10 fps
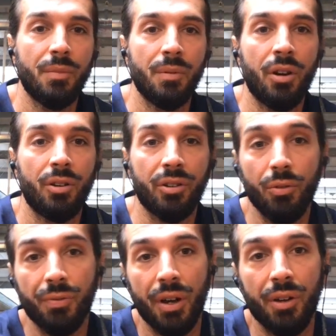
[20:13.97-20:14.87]
our
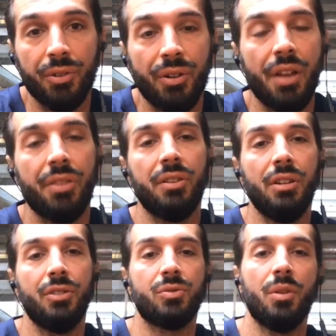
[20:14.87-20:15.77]
co-founder Anthony
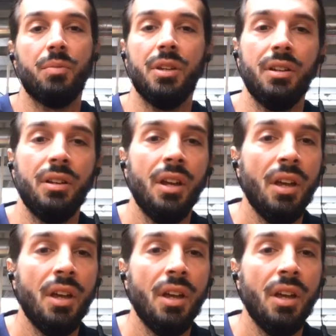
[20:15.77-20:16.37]
Le Soimier,